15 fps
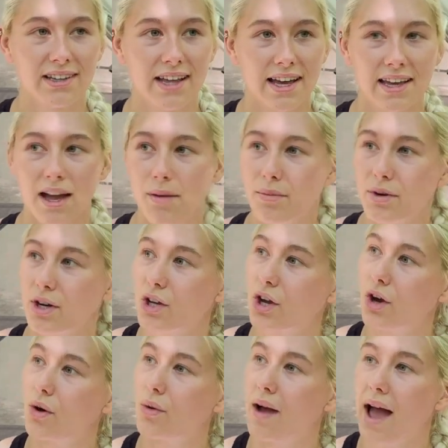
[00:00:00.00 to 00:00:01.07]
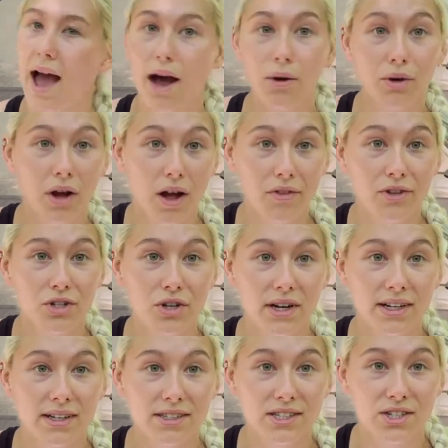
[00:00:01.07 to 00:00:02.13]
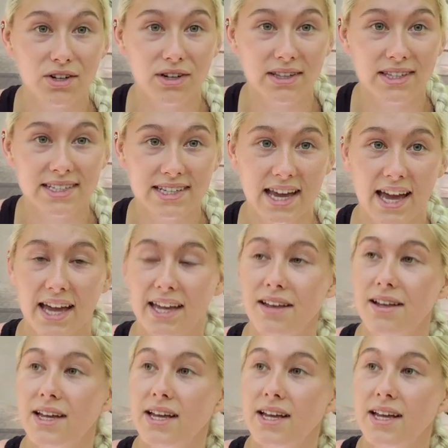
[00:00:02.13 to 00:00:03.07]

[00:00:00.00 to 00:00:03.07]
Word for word: like I'm gonna go out on the trails during the day,